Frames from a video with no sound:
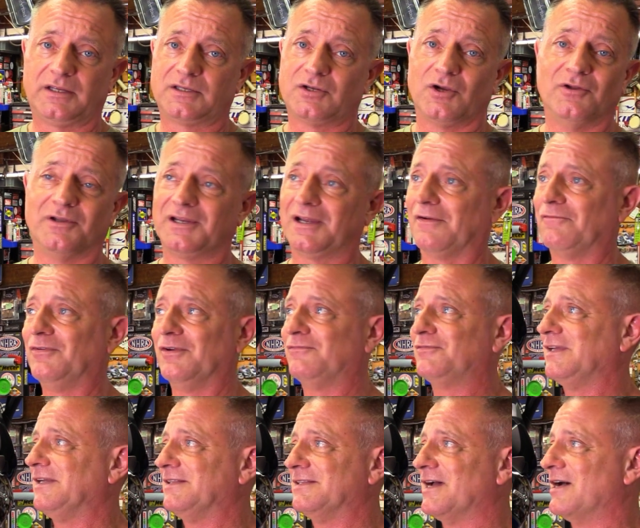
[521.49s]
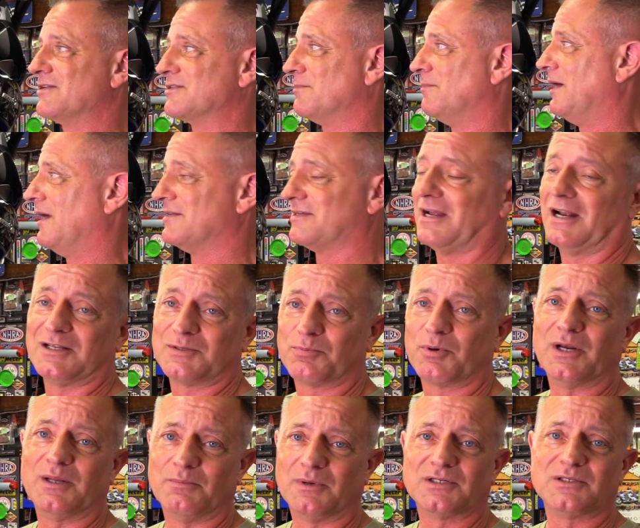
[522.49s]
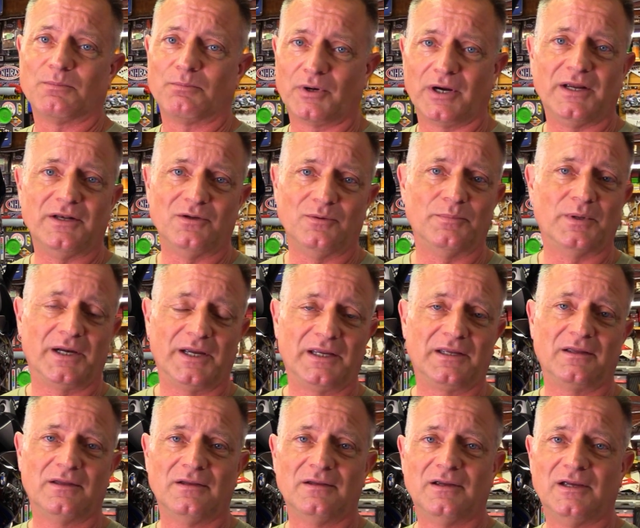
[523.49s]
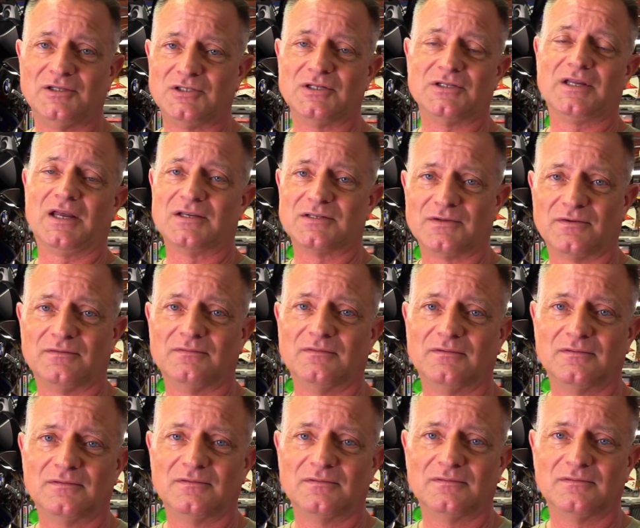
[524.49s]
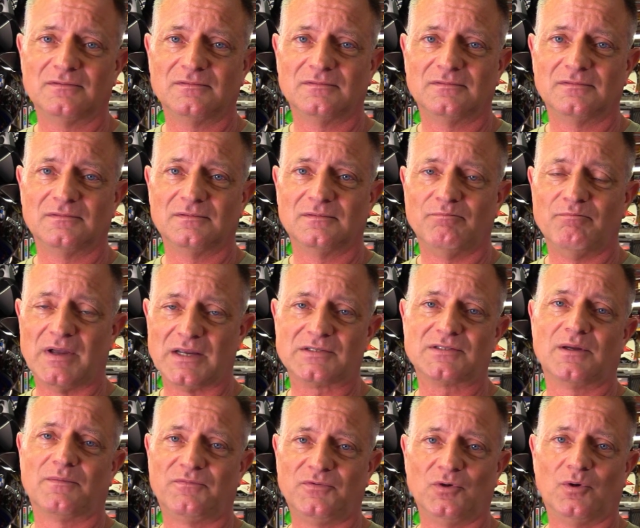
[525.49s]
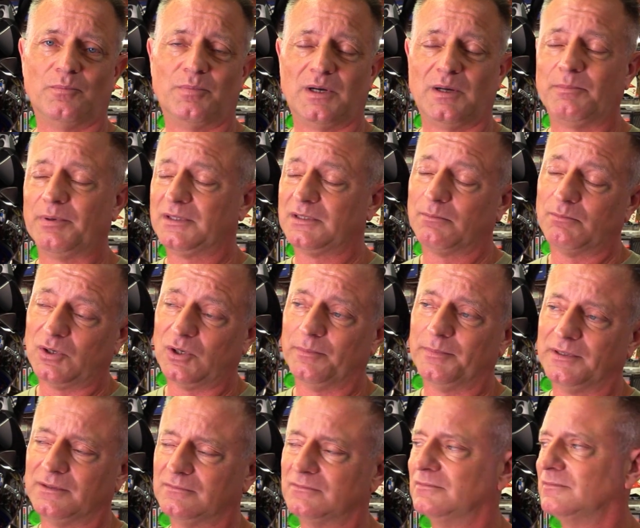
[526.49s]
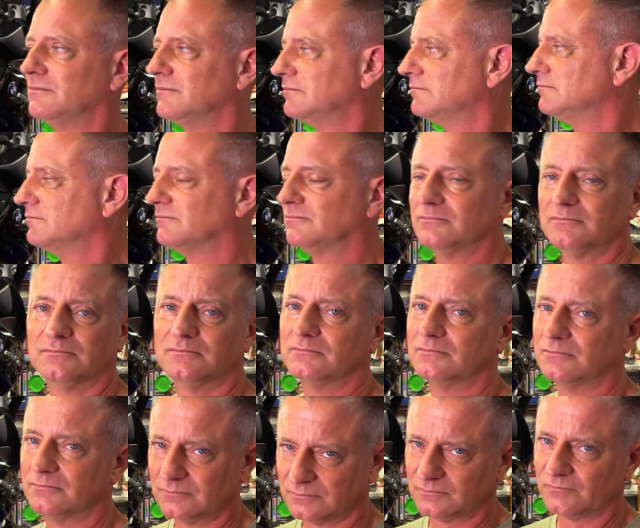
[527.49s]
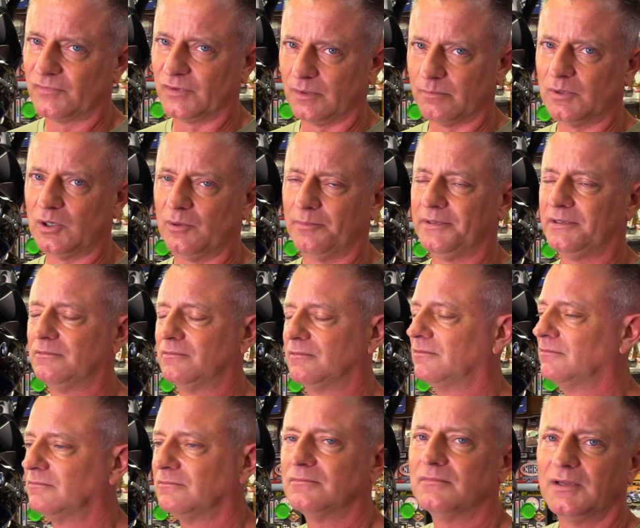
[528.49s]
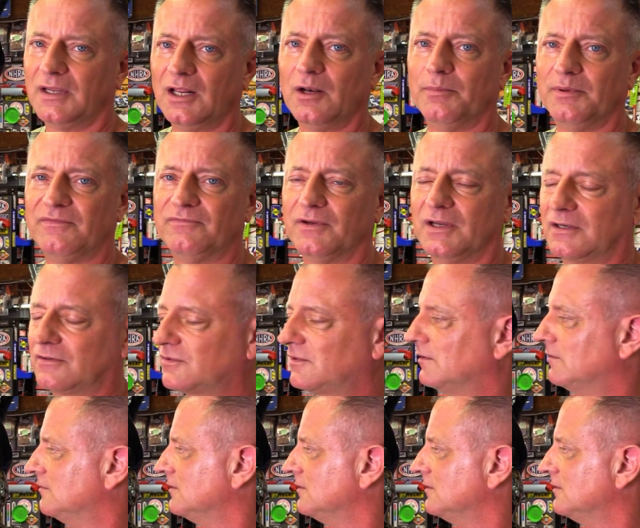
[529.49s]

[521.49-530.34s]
It's only got 15,000 miles on it. It's pretty much a brand new bike. It just has a messed up fuel pump at the moment. For the moment. It'll be fixed.